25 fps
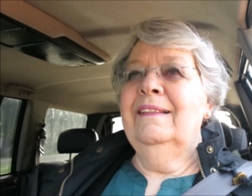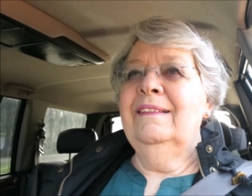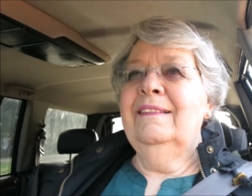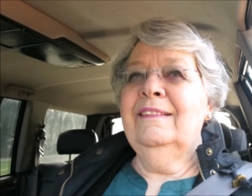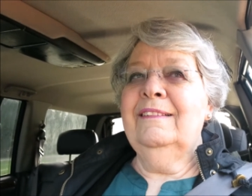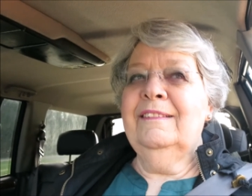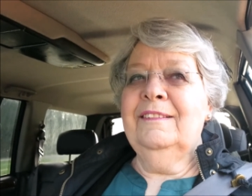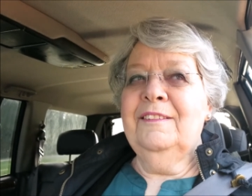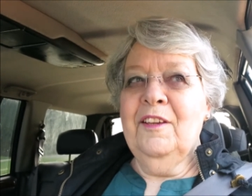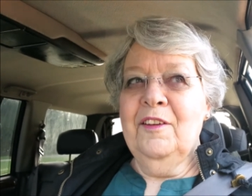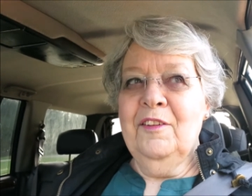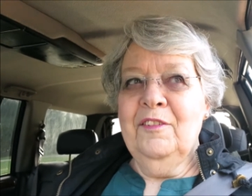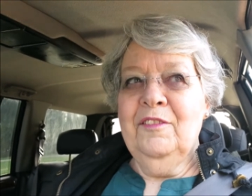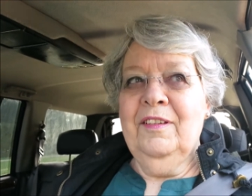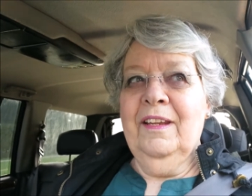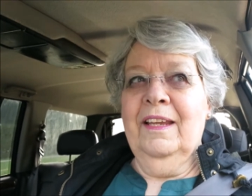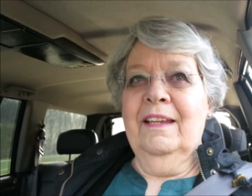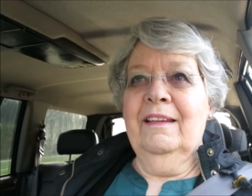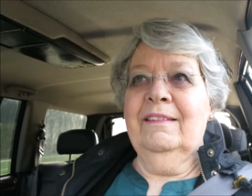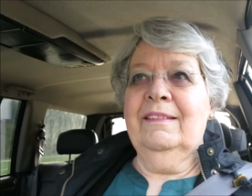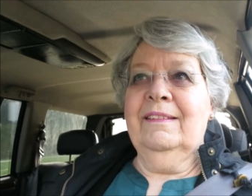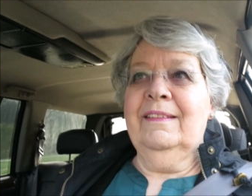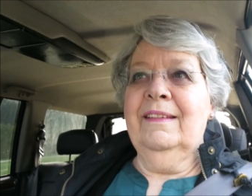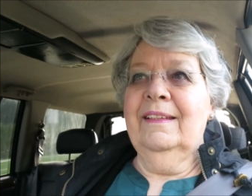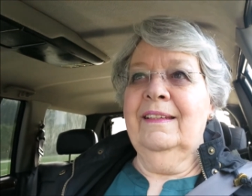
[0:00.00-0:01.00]
So
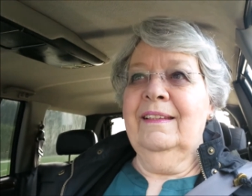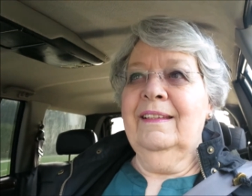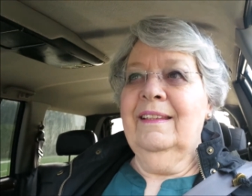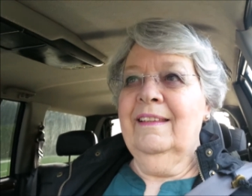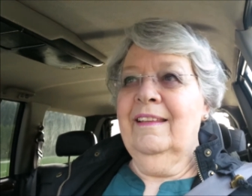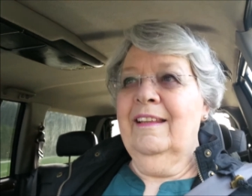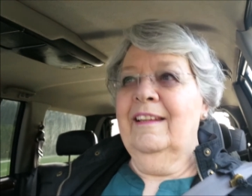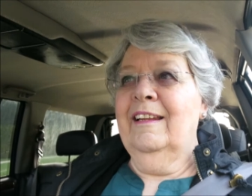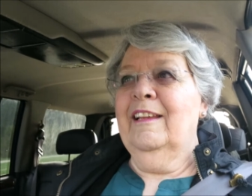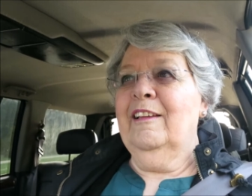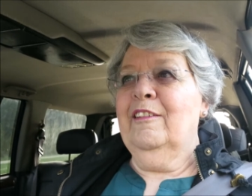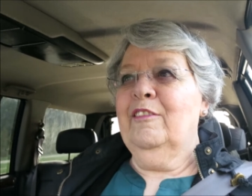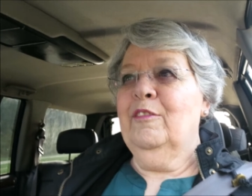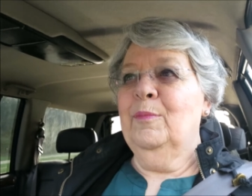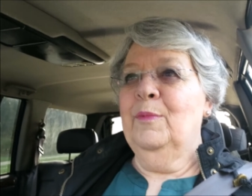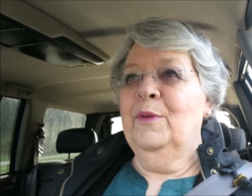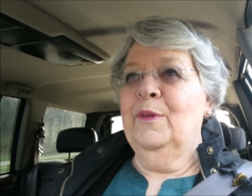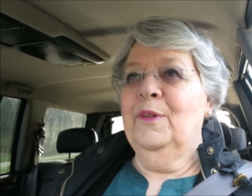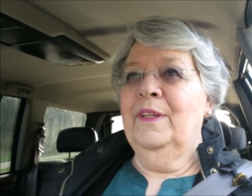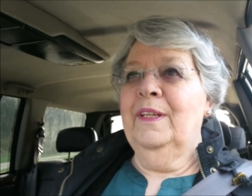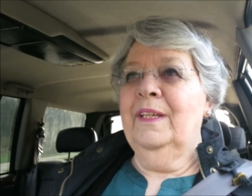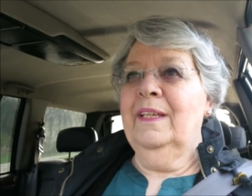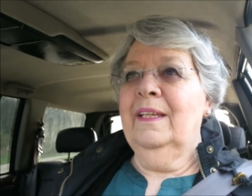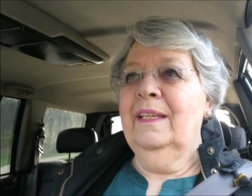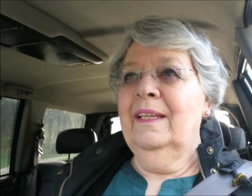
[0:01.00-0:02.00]
tasty the next
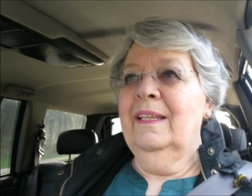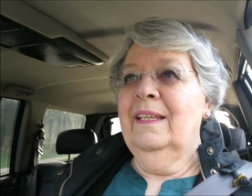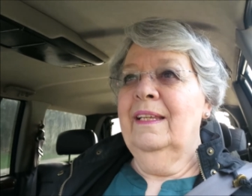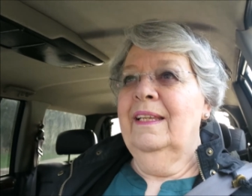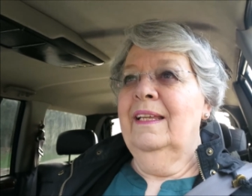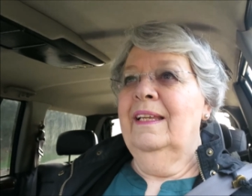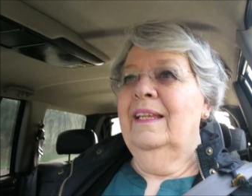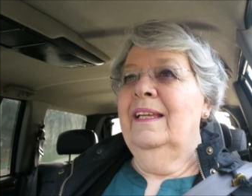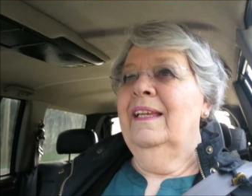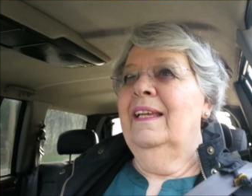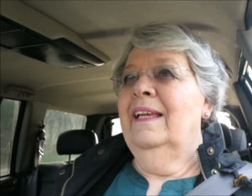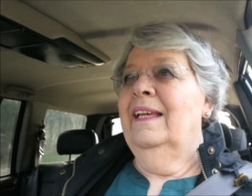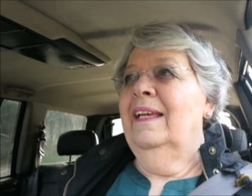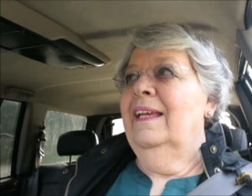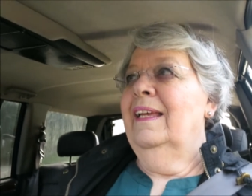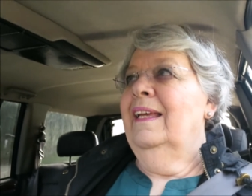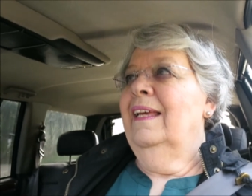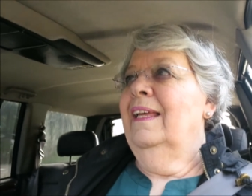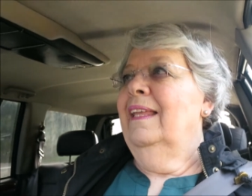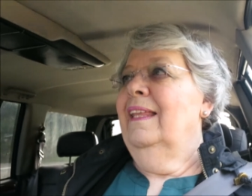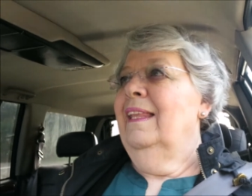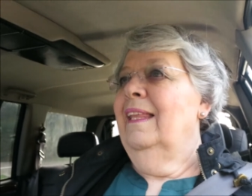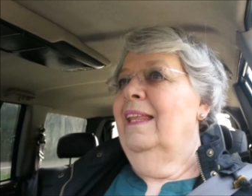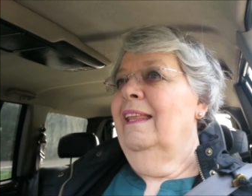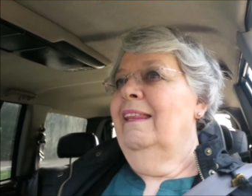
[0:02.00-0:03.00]
morning
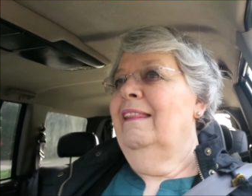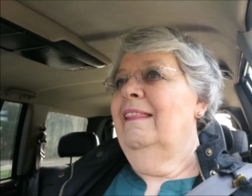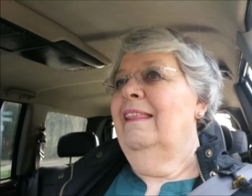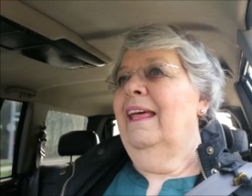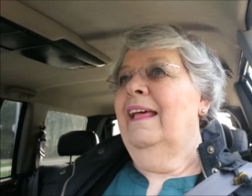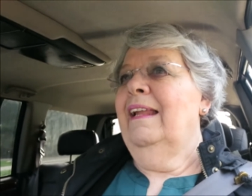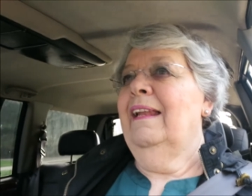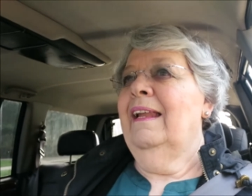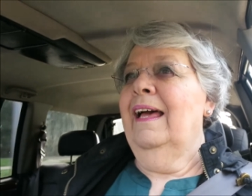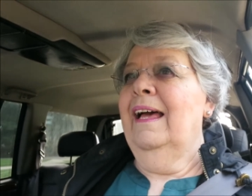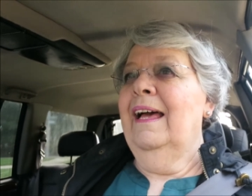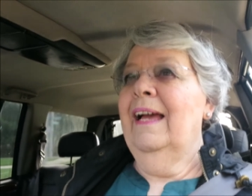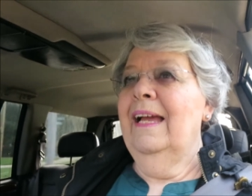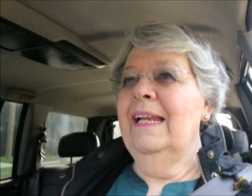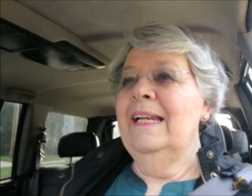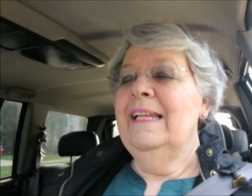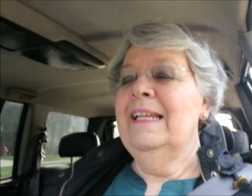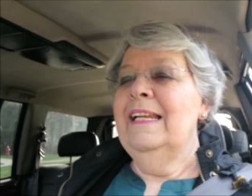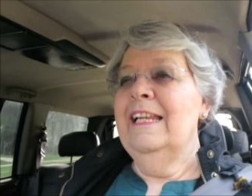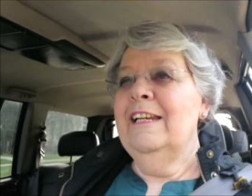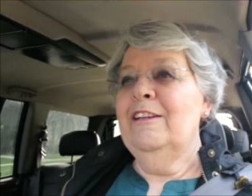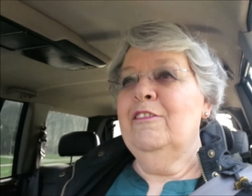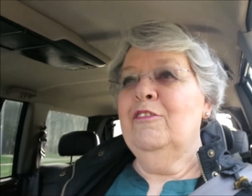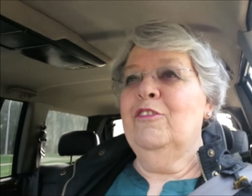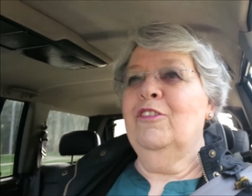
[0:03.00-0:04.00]
that I
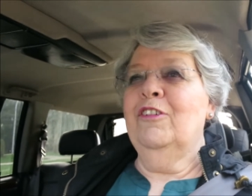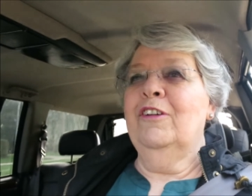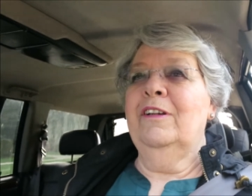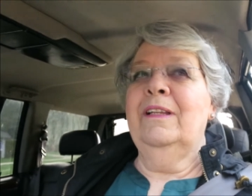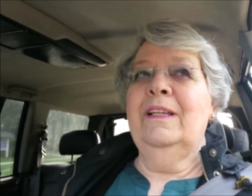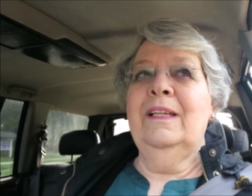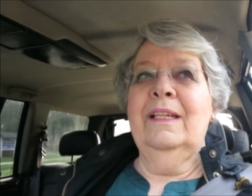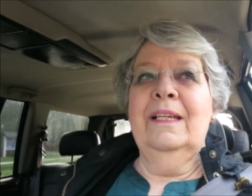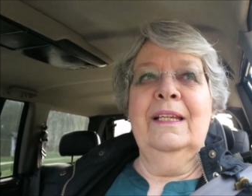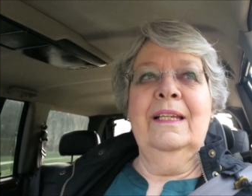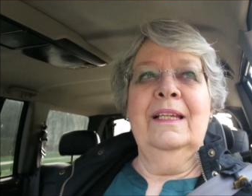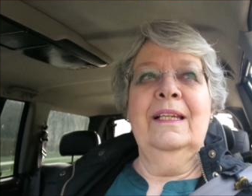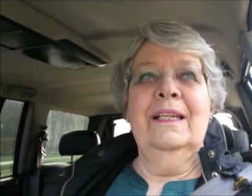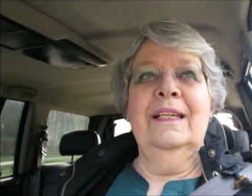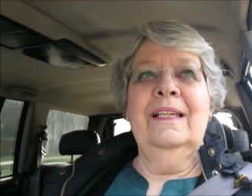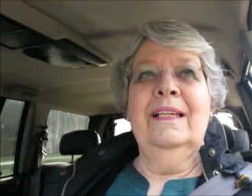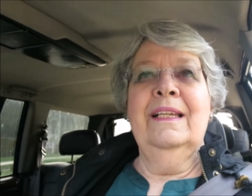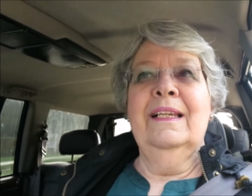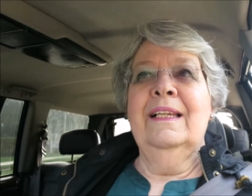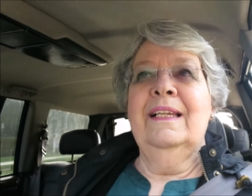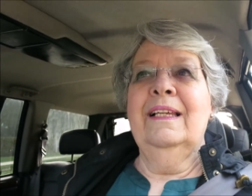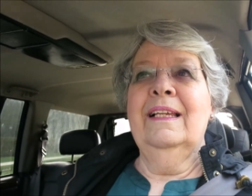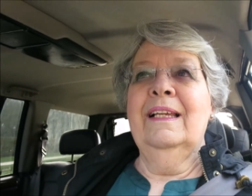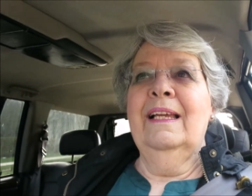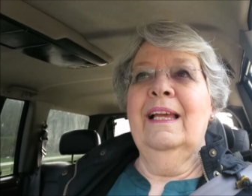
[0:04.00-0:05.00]
literally
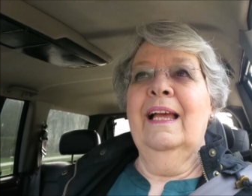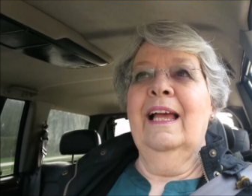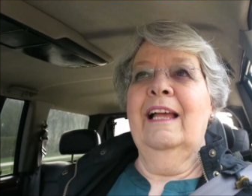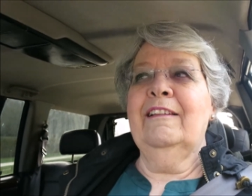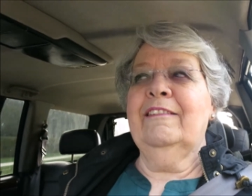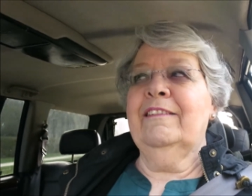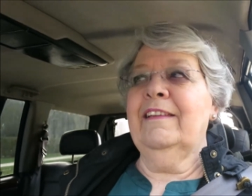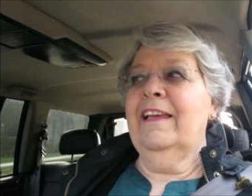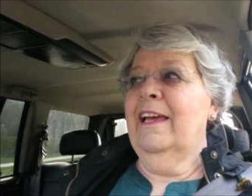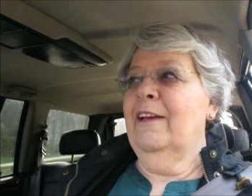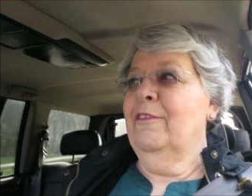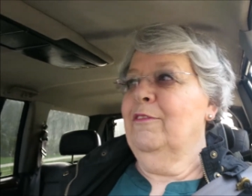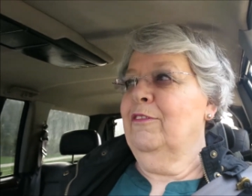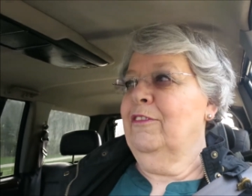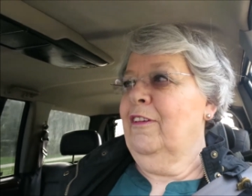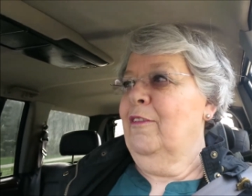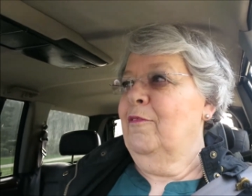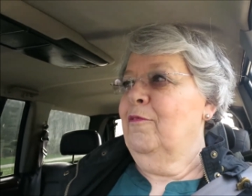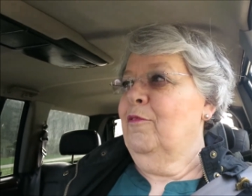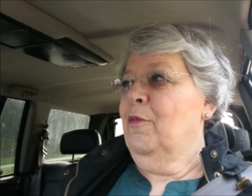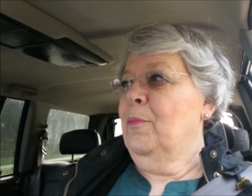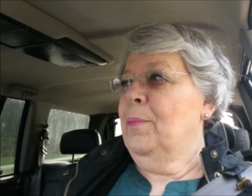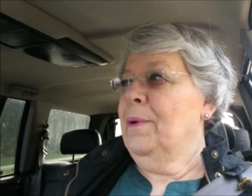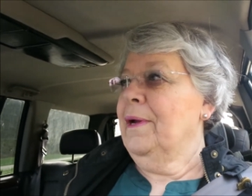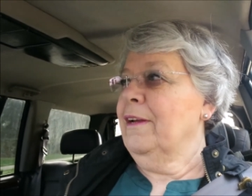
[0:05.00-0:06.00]
had to have
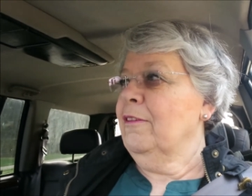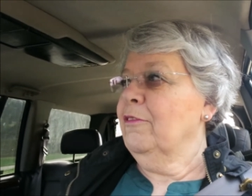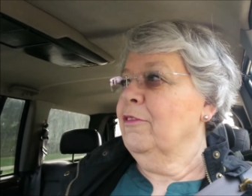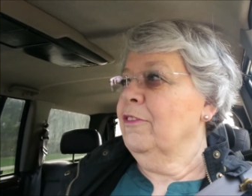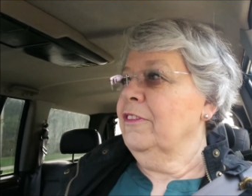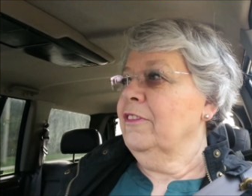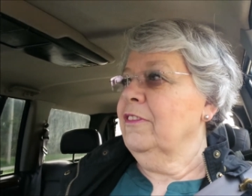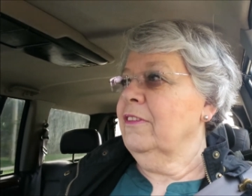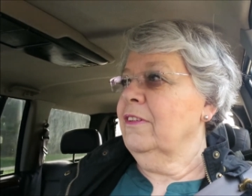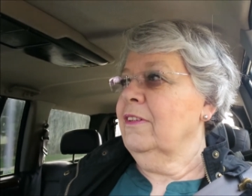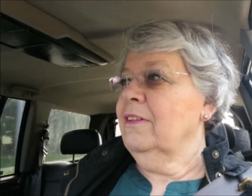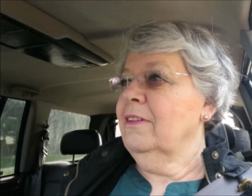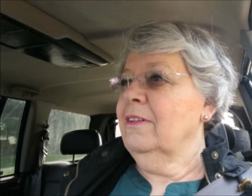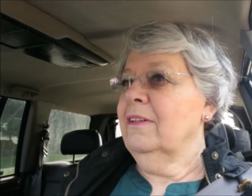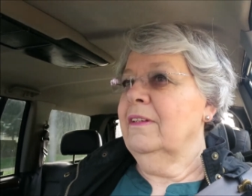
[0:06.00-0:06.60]
some for breakfast.